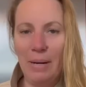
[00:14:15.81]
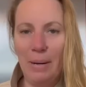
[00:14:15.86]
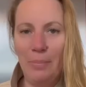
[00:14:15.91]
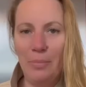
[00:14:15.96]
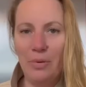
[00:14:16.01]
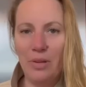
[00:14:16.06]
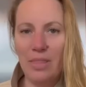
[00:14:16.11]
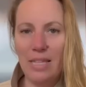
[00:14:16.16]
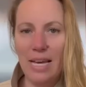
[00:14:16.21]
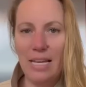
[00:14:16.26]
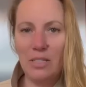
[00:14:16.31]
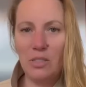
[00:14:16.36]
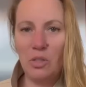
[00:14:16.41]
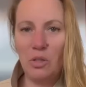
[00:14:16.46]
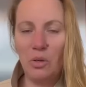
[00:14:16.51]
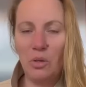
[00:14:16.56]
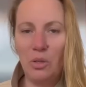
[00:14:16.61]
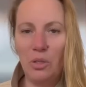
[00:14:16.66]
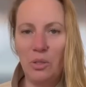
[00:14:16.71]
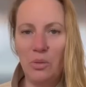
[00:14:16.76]
up with as
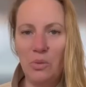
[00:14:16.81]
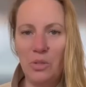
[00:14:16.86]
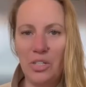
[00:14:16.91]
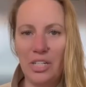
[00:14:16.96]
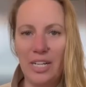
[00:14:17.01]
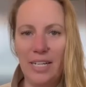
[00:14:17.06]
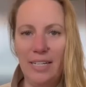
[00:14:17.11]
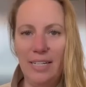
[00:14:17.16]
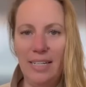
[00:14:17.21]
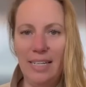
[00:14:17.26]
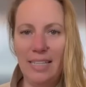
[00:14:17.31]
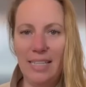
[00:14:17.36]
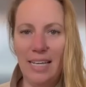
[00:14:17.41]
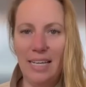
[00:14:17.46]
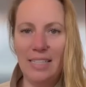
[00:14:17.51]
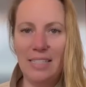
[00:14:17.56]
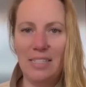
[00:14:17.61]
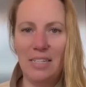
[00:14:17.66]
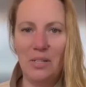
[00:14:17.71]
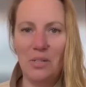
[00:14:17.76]
conclusion, and
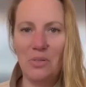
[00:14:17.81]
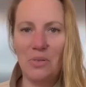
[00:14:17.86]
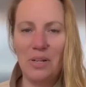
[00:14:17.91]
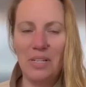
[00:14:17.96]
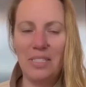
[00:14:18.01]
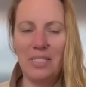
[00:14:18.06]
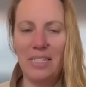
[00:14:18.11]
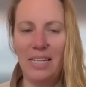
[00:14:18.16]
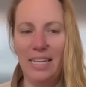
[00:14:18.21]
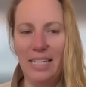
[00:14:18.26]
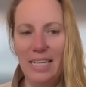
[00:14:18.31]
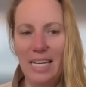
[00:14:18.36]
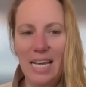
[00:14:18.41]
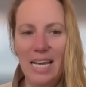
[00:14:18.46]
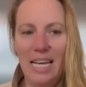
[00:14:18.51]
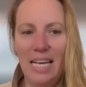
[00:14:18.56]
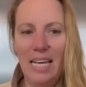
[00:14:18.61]
that's interesting,